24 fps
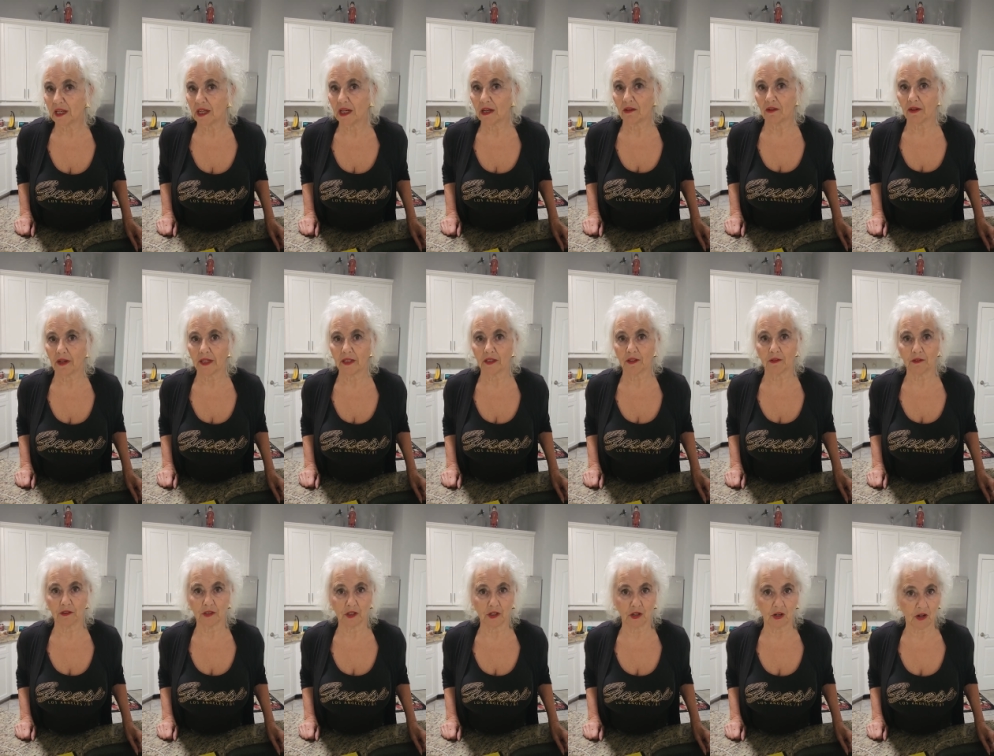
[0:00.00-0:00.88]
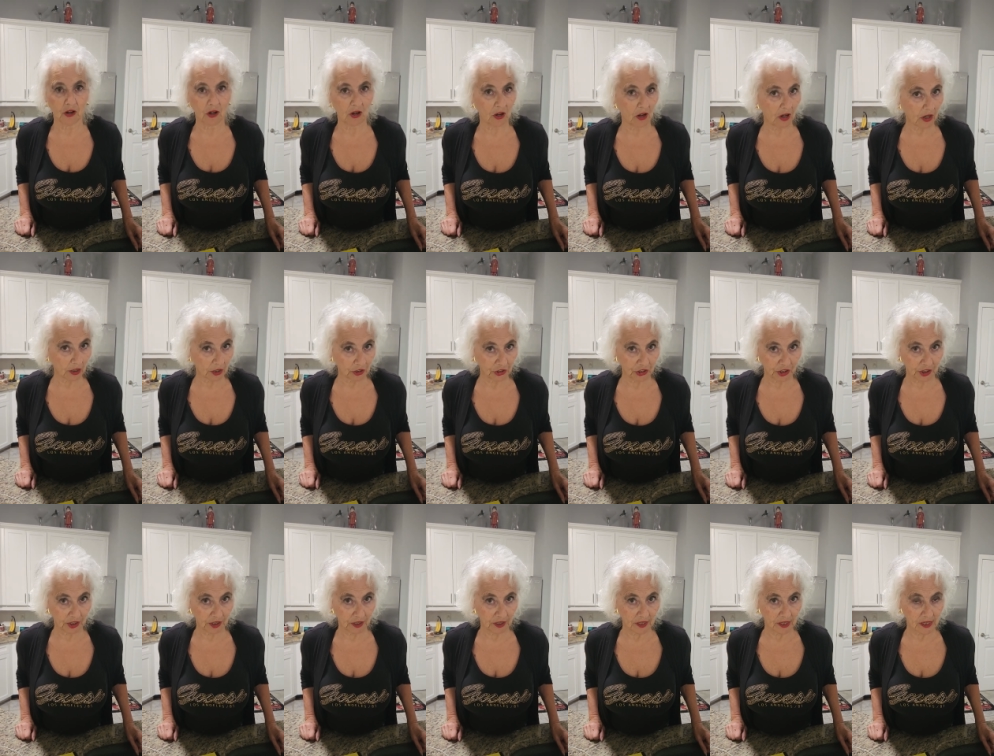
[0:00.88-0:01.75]
how I go to
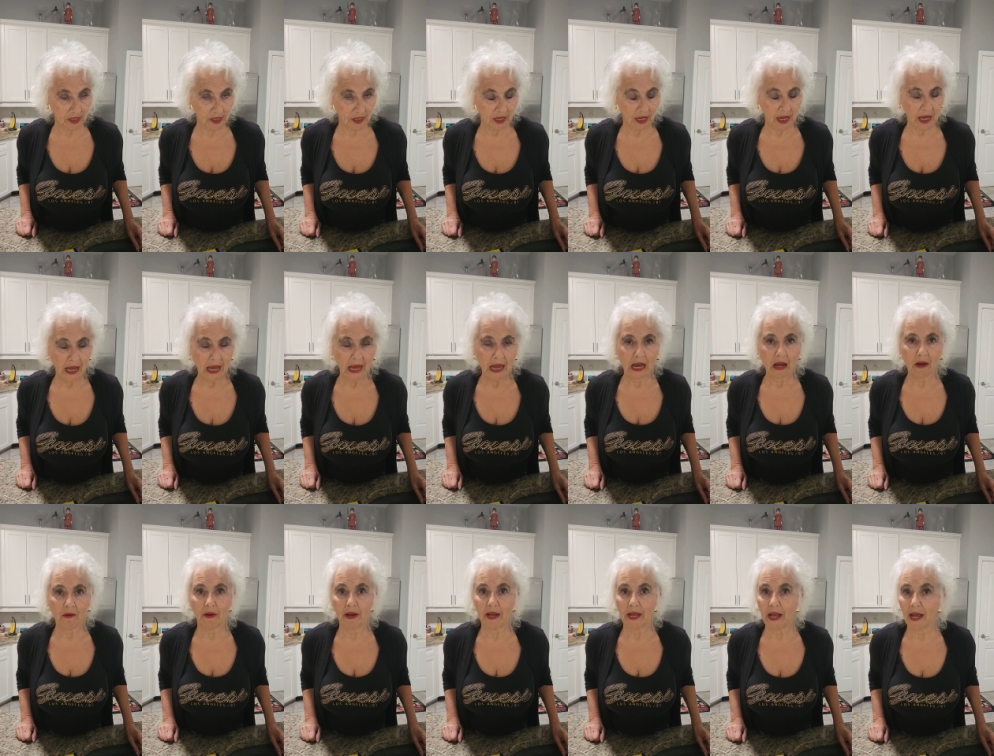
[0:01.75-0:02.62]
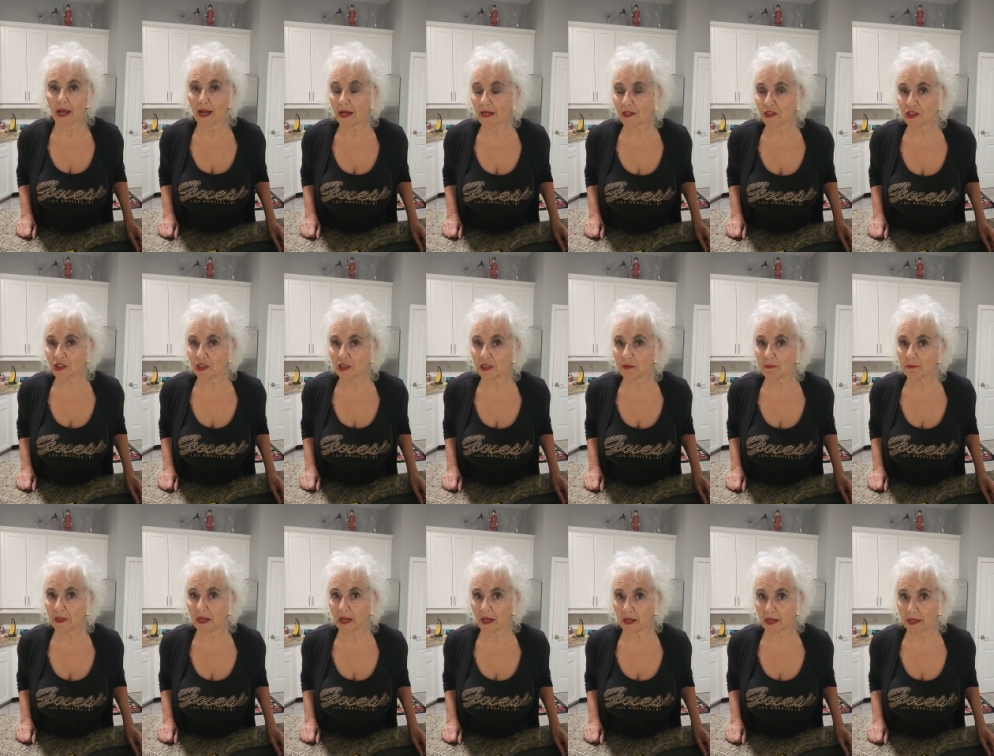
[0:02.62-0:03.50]
auctions, how I actually
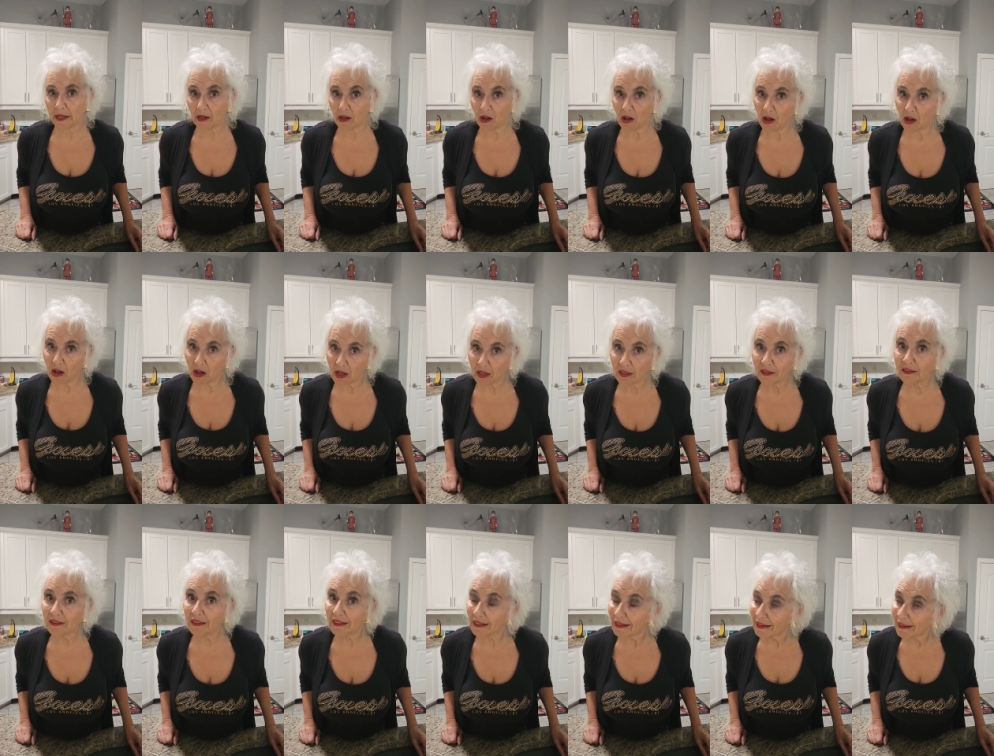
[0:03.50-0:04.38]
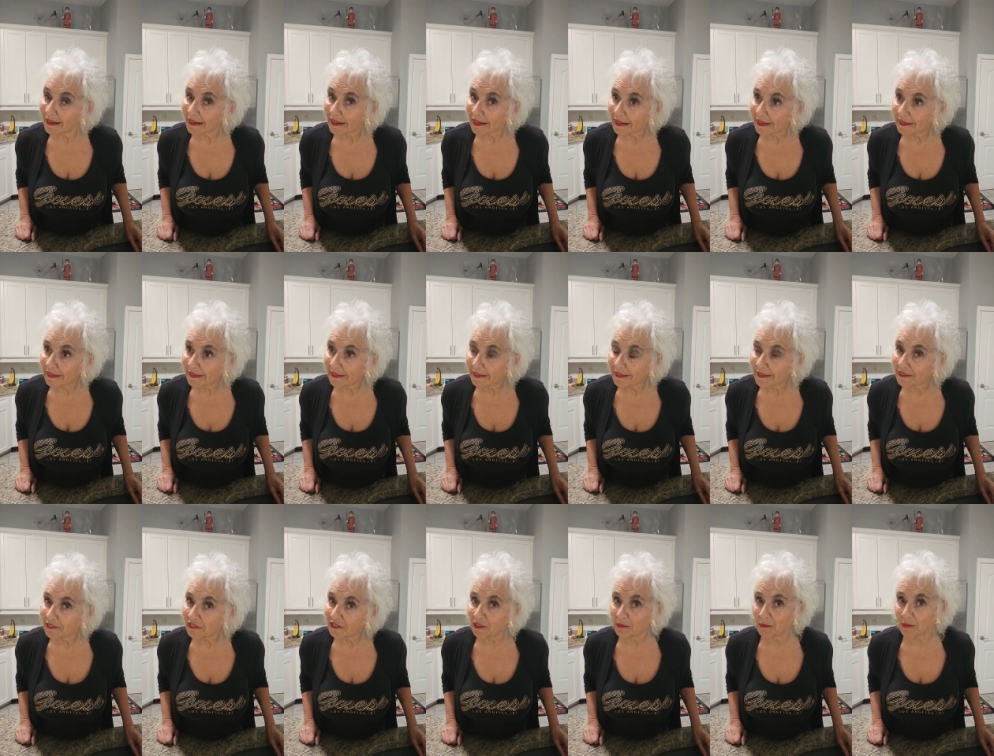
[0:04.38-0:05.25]
buy online
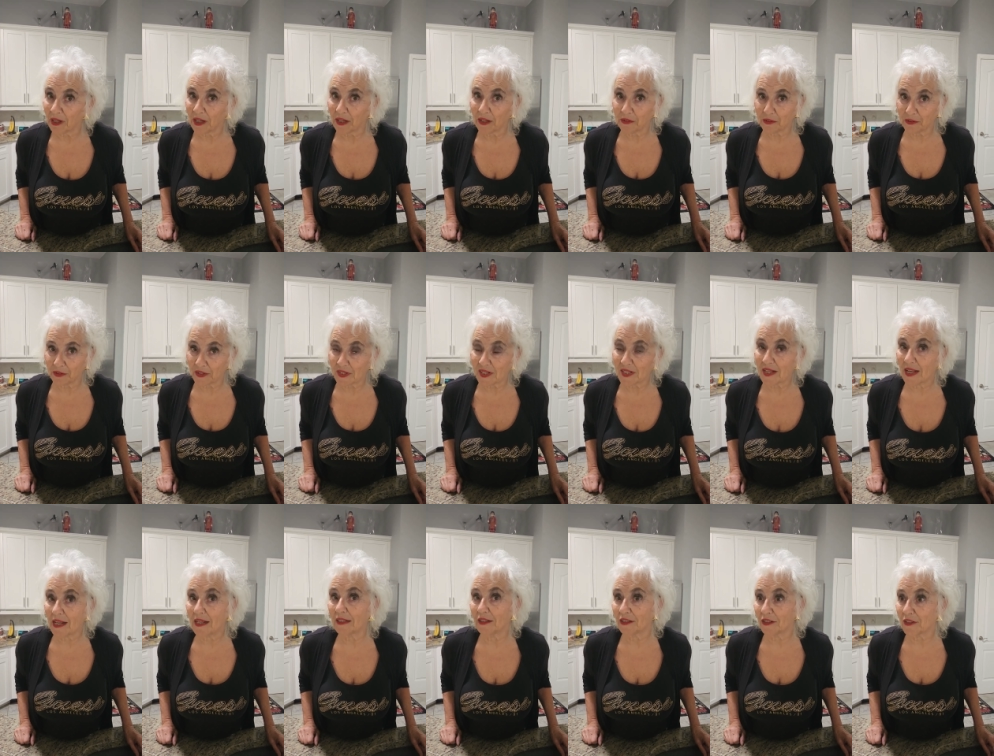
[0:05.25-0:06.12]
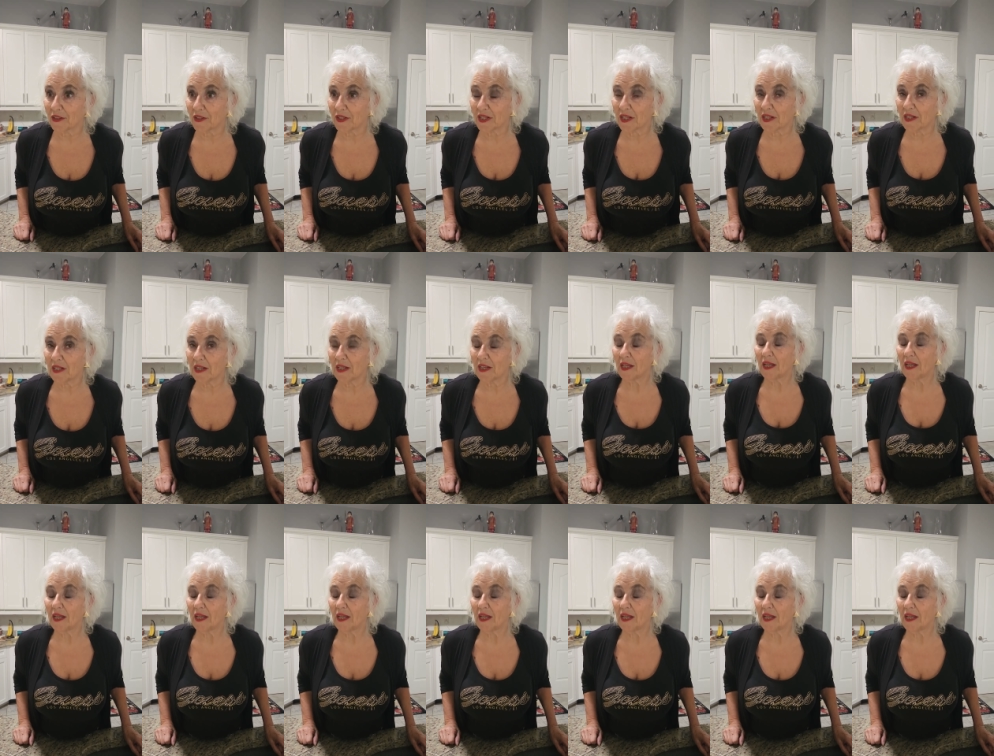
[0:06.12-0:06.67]
from other sellers.